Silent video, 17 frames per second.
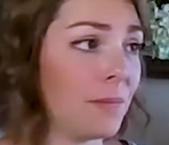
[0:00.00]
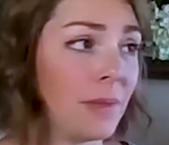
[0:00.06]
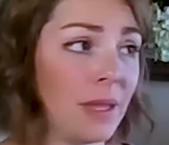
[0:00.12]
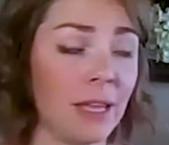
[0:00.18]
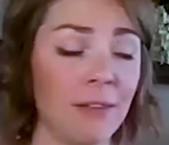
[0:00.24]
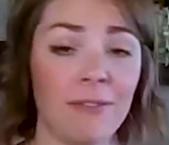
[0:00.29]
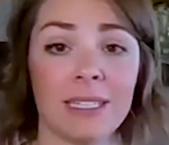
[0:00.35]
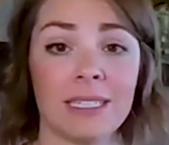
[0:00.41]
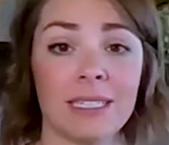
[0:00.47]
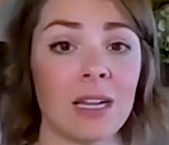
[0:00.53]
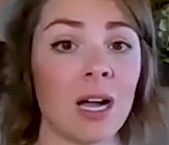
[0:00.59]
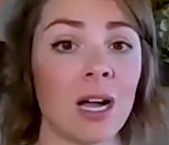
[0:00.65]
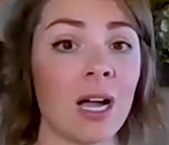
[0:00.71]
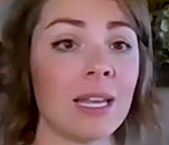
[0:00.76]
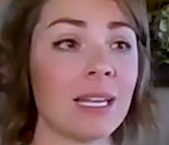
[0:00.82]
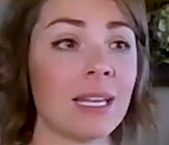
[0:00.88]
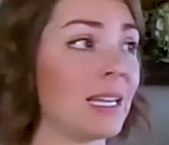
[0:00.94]
If it's
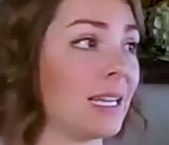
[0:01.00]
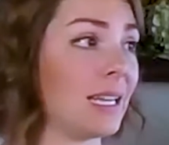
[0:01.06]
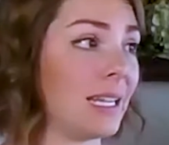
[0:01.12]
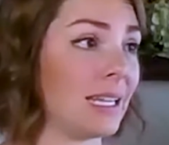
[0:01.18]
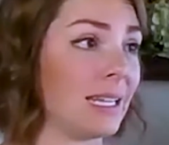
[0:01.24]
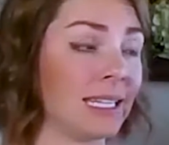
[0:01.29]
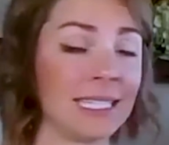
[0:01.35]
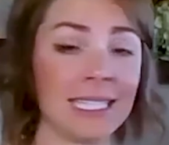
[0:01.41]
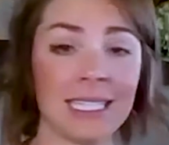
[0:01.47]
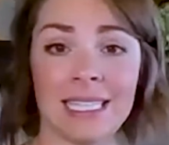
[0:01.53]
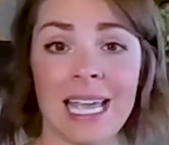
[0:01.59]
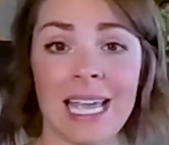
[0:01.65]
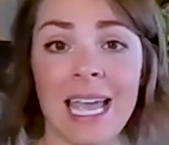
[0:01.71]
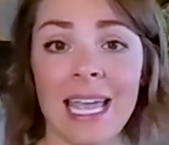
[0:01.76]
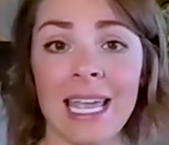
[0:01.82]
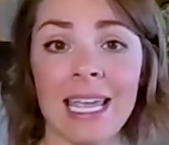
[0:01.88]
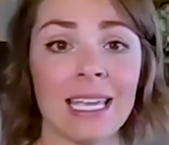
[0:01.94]
not
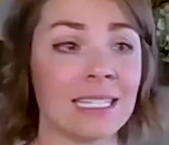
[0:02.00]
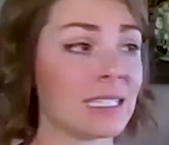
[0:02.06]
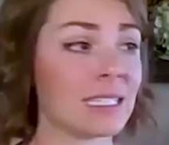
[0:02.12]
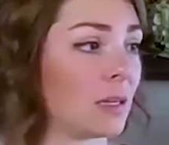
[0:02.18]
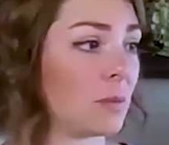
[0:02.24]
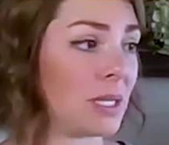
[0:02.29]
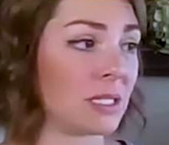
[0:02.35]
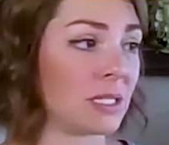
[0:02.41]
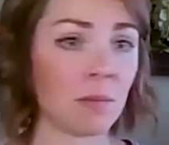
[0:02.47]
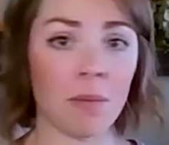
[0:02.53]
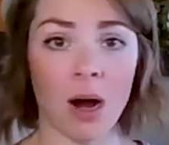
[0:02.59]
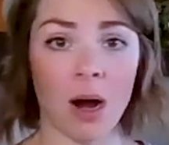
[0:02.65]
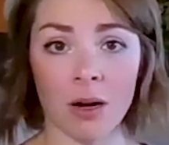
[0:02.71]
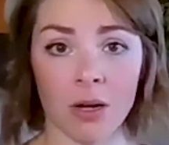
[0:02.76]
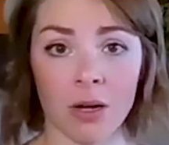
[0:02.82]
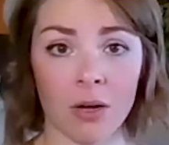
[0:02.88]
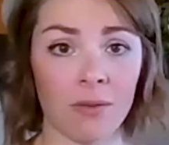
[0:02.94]
today, it's going to be
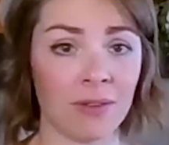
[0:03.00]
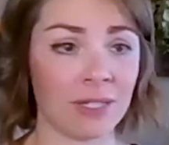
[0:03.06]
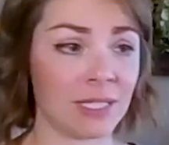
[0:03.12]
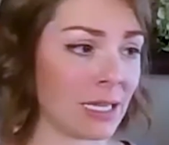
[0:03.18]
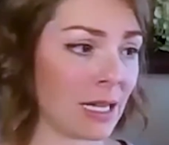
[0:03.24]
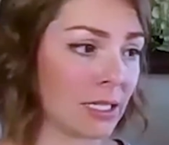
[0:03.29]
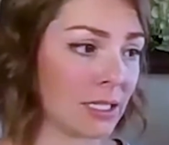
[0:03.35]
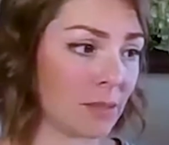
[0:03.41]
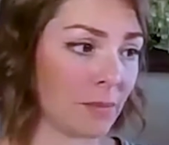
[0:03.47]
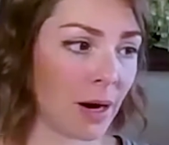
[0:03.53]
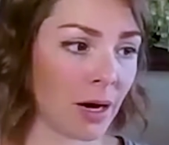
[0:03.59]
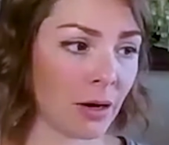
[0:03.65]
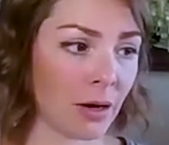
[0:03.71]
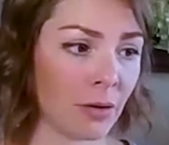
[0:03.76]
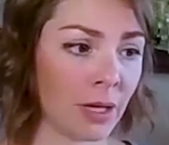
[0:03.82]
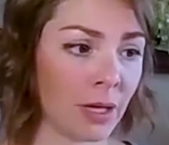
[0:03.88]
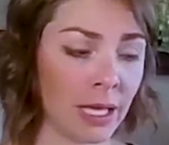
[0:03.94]
tomorrow. If it's not
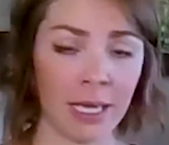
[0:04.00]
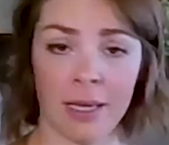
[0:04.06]
tomorrow,